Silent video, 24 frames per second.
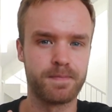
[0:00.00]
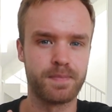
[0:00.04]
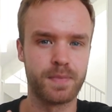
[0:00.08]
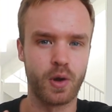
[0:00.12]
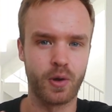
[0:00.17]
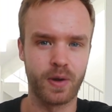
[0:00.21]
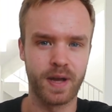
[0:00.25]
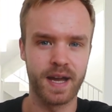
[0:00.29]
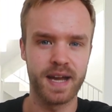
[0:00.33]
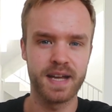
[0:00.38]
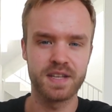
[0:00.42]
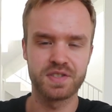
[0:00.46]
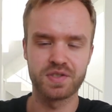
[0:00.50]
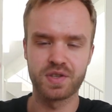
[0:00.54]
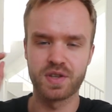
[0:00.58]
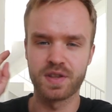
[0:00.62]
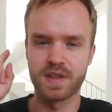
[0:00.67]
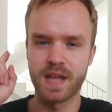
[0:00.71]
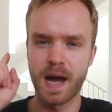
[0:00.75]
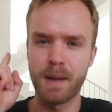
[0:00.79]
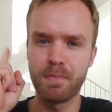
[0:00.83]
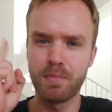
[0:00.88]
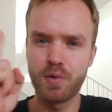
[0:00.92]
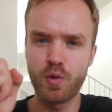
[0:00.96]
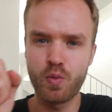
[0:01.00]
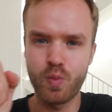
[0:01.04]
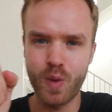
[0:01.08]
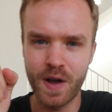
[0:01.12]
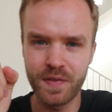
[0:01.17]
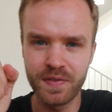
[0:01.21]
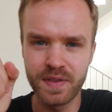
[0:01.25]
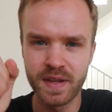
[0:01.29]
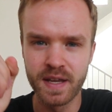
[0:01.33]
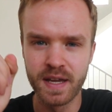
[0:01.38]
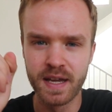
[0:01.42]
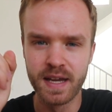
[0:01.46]
Okay, so the number
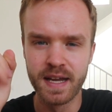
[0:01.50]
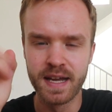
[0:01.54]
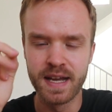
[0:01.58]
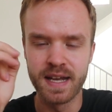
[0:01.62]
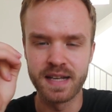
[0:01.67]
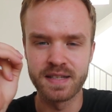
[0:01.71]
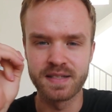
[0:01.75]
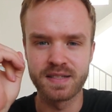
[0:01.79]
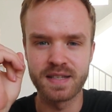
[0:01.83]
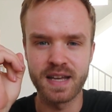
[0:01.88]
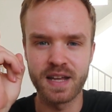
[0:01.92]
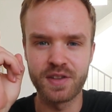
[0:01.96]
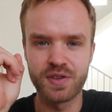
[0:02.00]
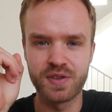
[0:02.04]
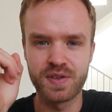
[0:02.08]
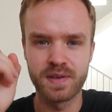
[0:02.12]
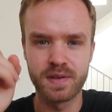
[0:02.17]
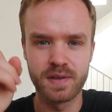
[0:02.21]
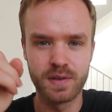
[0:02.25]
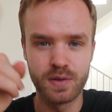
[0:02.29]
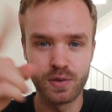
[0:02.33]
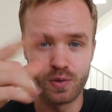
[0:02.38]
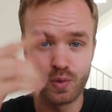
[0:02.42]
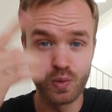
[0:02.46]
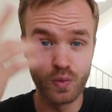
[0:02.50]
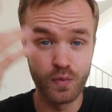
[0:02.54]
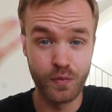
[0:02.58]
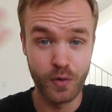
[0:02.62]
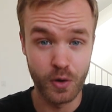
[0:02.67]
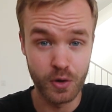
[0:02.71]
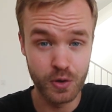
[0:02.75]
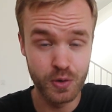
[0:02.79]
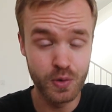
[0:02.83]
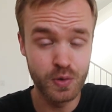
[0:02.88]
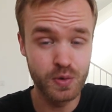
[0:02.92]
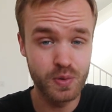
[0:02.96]
one is that
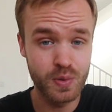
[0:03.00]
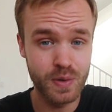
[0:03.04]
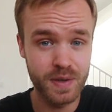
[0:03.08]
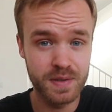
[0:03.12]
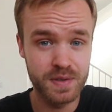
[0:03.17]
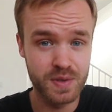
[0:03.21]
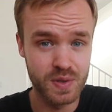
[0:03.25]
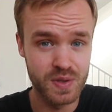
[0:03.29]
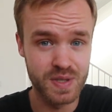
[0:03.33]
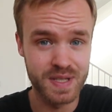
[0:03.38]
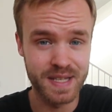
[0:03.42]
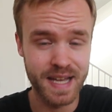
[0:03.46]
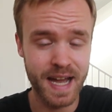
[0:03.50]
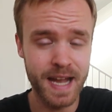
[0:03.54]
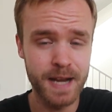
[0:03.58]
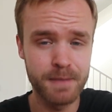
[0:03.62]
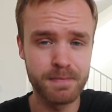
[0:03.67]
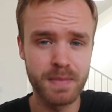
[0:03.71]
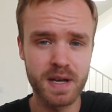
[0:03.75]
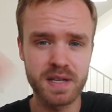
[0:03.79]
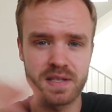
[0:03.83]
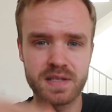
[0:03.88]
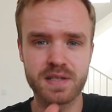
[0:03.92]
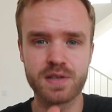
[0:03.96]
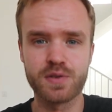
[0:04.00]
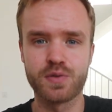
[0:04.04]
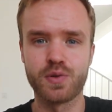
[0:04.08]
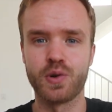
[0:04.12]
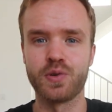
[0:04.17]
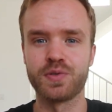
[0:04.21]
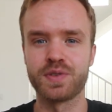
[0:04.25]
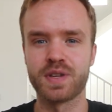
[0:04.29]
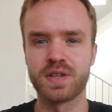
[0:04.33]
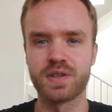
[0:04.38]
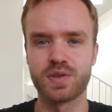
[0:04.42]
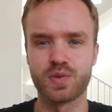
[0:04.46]
for you to sustain muscle
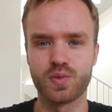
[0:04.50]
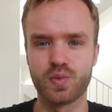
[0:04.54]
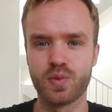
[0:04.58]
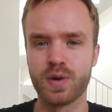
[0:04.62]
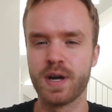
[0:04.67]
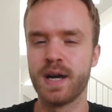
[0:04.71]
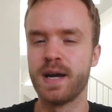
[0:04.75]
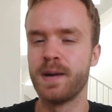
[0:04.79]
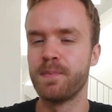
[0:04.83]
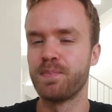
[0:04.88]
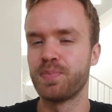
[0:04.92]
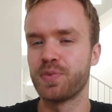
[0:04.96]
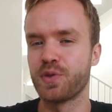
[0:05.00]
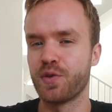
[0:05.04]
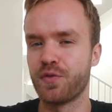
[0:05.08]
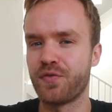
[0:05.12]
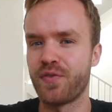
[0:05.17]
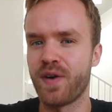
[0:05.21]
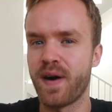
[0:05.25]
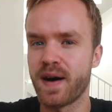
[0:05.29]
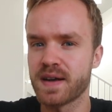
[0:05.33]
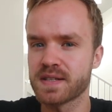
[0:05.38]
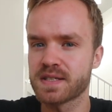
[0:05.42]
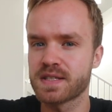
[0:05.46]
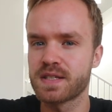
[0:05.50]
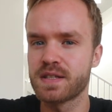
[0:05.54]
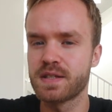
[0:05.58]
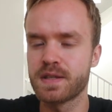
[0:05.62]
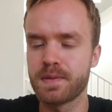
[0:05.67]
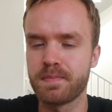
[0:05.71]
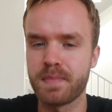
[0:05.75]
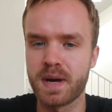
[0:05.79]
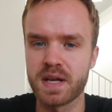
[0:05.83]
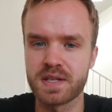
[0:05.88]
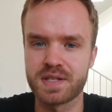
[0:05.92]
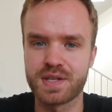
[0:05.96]
growth and to fasten the
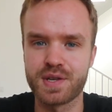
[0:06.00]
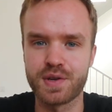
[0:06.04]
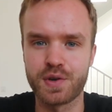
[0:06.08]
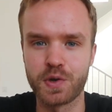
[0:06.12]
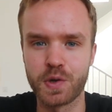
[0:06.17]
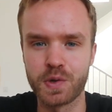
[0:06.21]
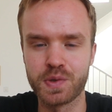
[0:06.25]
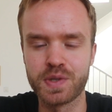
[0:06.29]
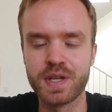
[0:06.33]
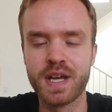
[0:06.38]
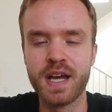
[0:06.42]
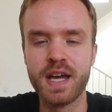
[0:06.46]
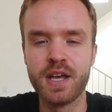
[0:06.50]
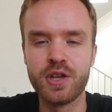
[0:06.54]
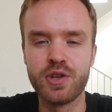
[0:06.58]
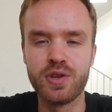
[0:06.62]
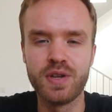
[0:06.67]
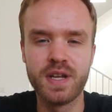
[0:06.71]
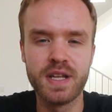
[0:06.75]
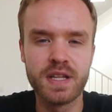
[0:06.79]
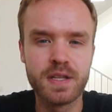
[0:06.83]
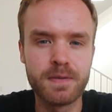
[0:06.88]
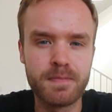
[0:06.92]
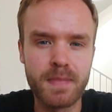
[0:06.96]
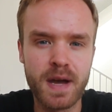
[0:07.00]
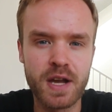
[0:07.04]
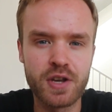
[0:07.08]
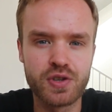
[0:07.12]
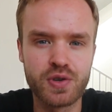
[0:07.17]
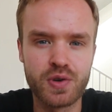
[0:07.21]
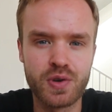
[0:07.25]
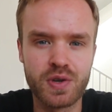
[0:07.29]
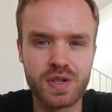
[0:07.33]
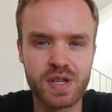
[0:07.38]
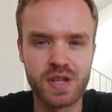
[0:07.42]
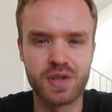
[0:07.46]
muscle growth, you need to make
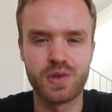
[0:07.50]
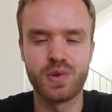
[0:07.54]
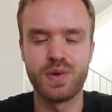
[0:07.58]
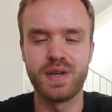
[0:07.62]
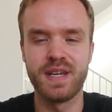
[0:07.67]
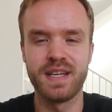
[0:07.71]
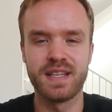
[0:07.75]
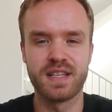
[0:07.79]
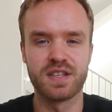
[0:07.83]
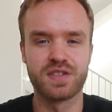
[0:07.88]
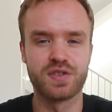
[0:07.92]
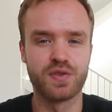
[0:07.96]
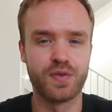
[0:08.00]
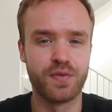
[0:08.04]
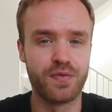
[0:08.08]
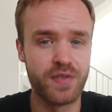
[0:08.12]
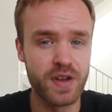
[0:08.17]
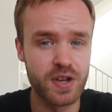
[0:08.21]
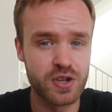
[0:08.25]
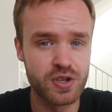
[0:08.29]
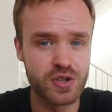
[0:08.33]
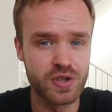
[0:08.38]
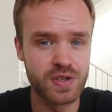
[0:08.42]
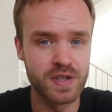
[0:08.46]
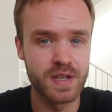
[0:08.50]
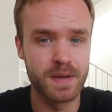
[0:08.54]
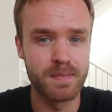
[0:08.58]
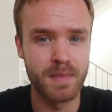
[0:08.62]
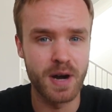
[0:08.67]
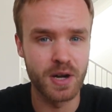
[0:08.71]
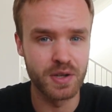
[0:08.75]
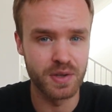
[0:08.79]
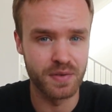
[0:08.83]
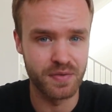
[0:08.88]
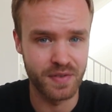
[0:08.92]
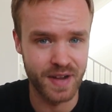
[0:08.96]
sure that you eat a sufficient
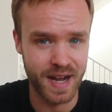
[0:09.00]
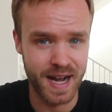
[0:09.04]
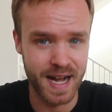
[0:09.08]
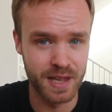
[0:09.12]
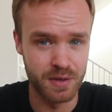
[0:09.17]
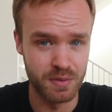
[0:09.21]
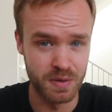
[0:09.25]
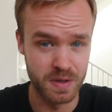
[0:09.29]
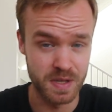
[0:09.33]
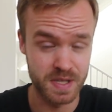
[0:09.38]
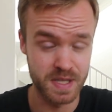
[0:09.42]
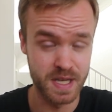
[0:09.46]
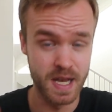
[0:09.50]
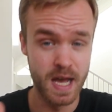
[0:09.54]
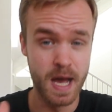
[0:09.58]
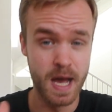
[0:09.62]
amount of calories,